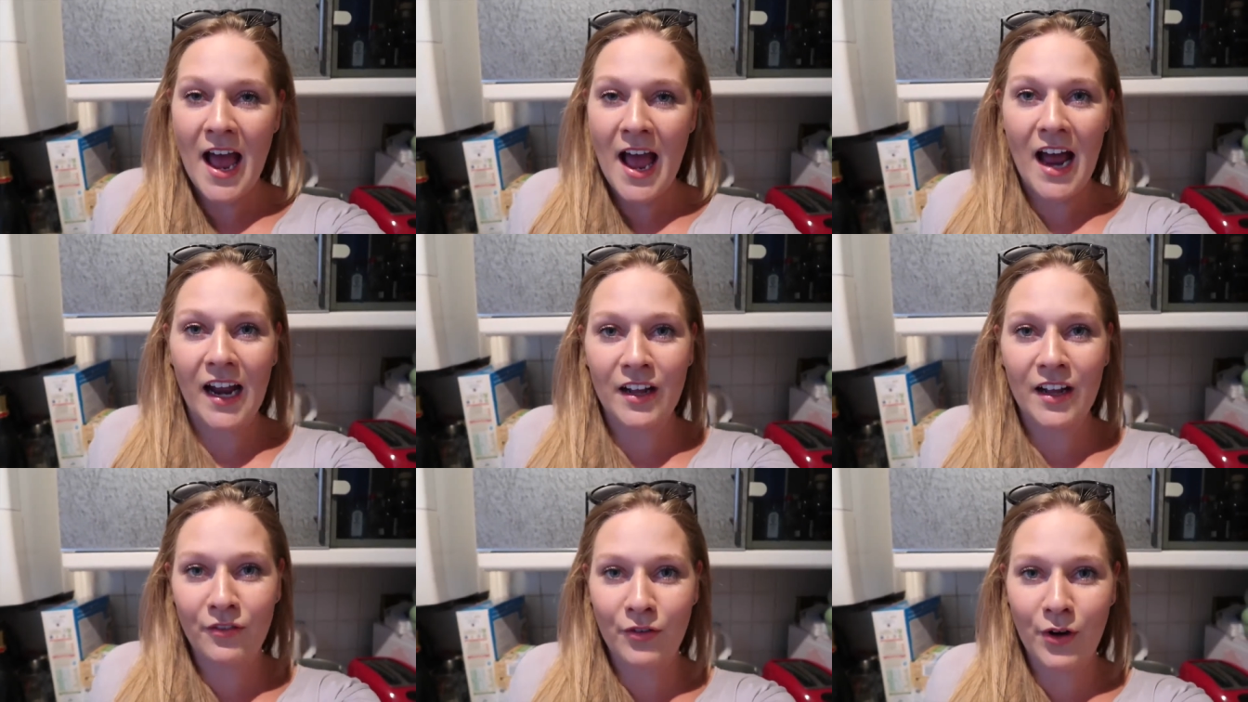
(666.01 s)

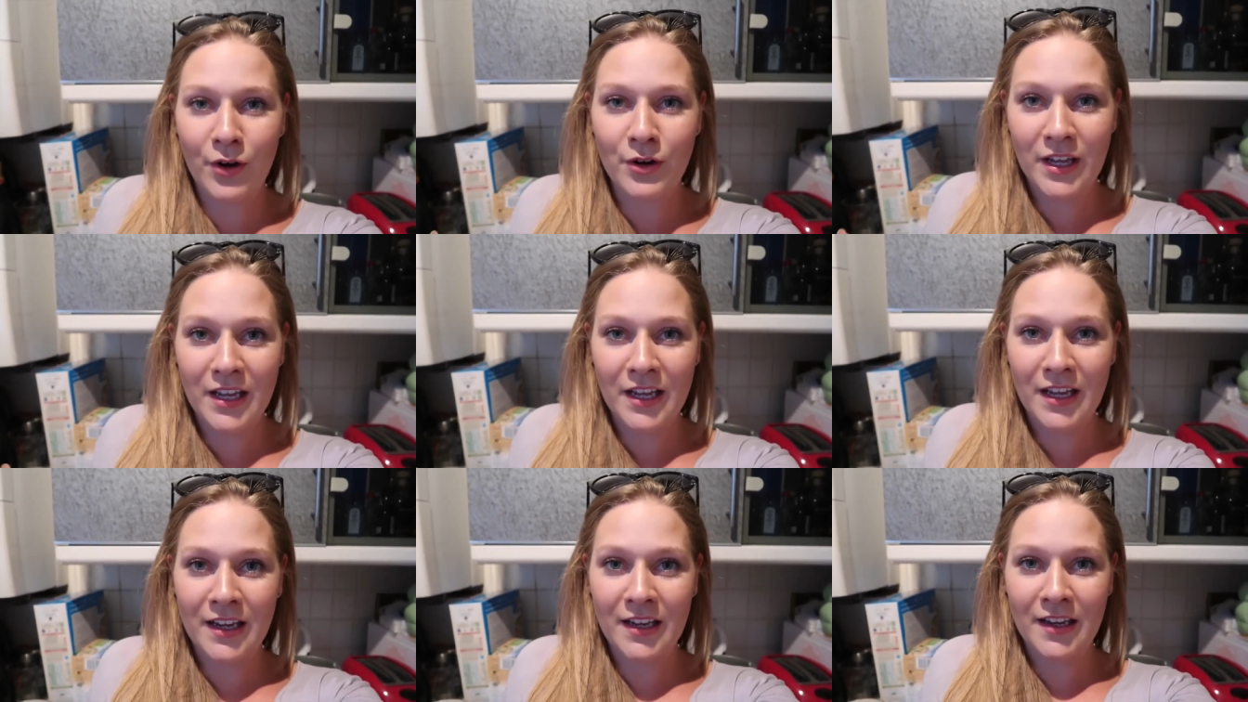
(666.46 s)
And I've
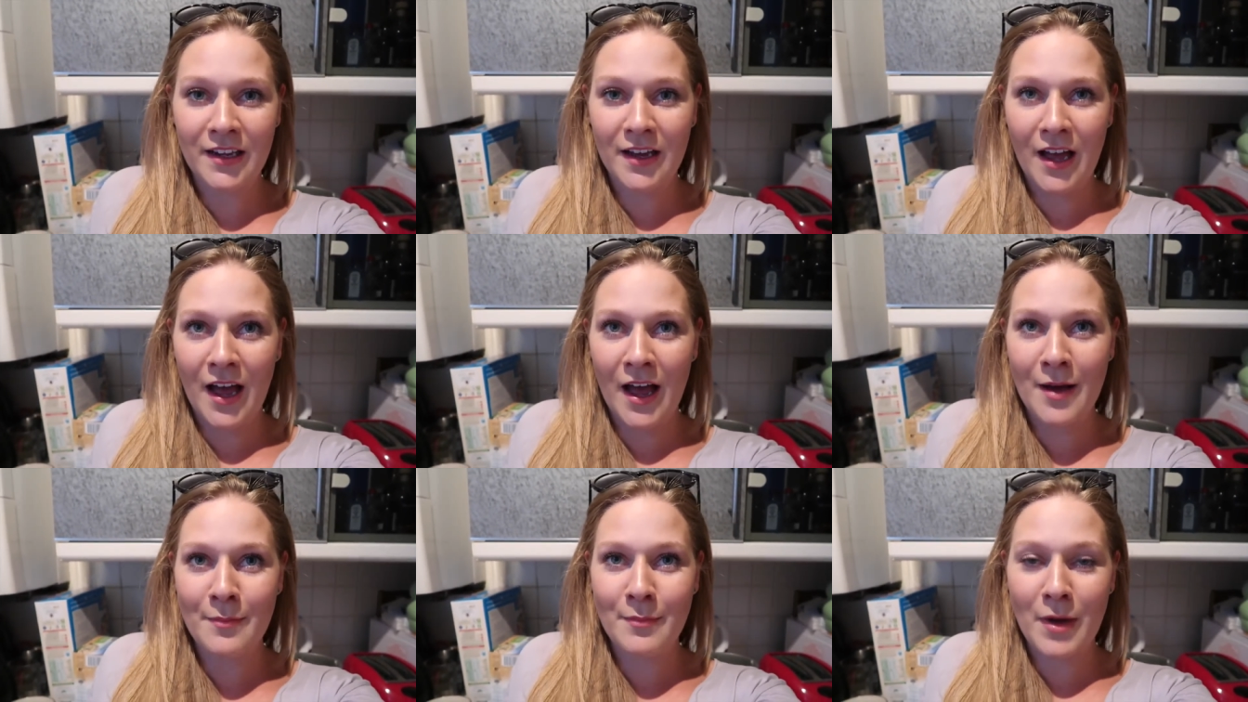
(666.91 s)
only,
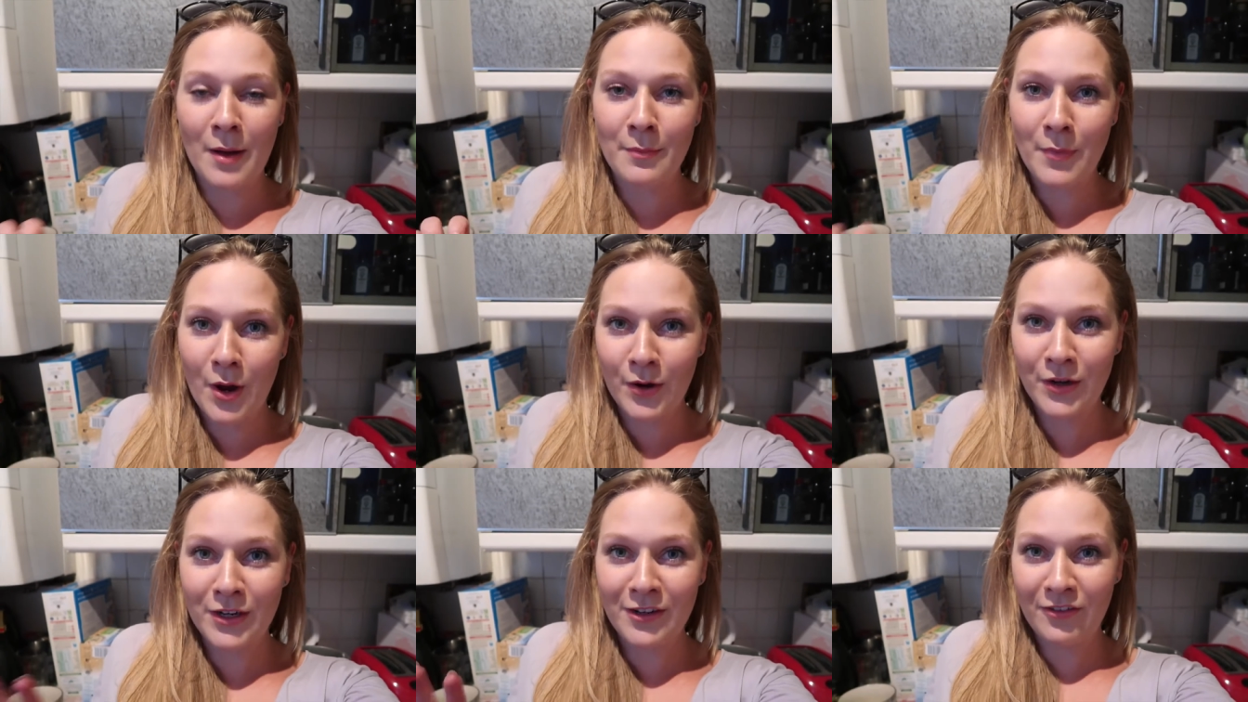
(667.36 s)
um, I'm
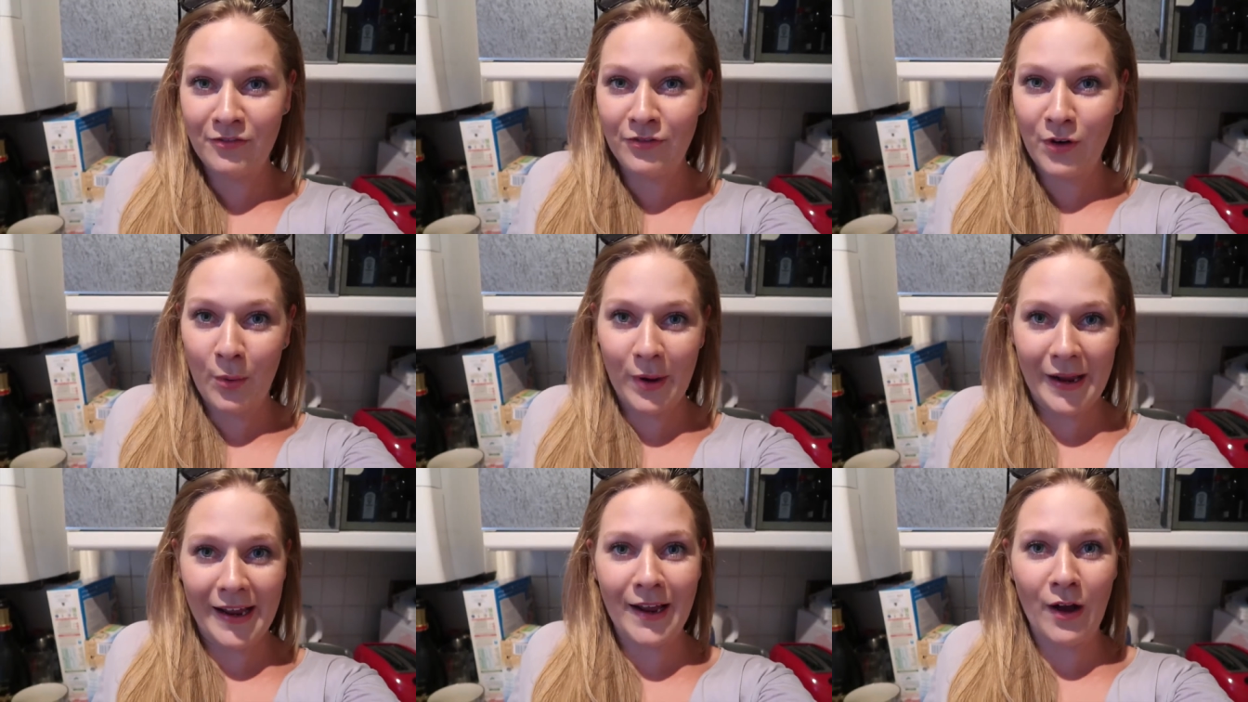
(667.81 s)
only
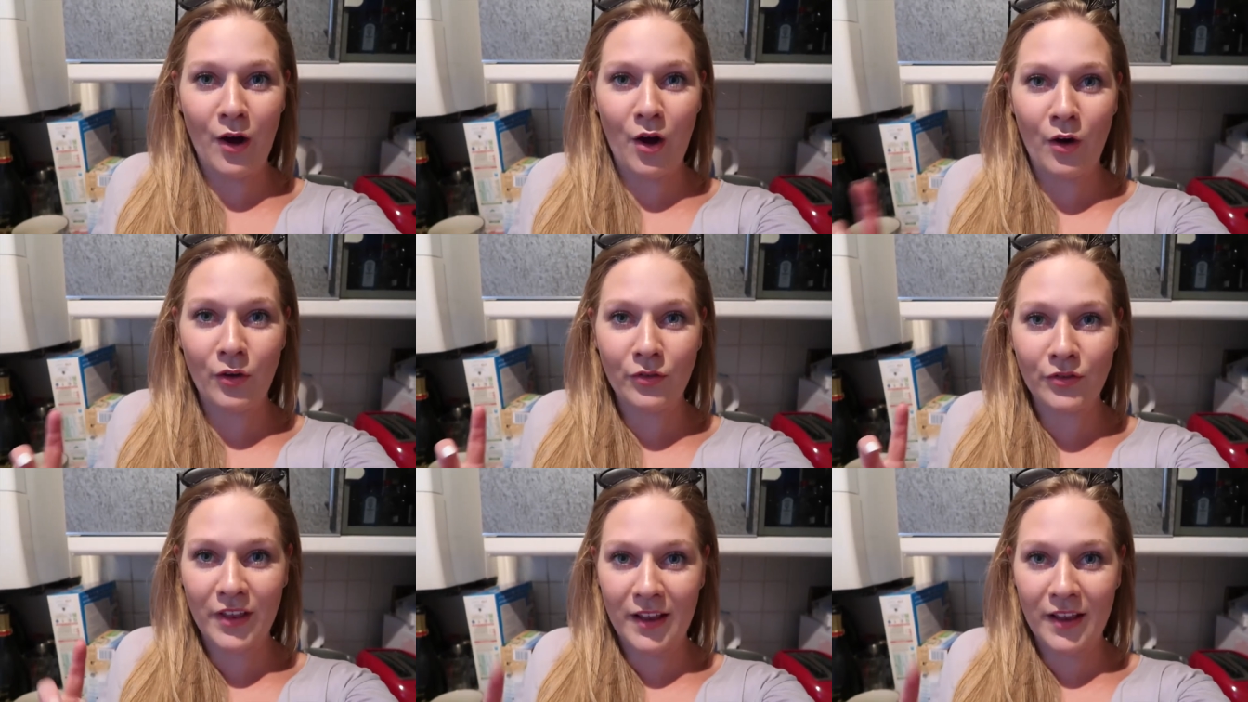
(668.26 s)
vlogging off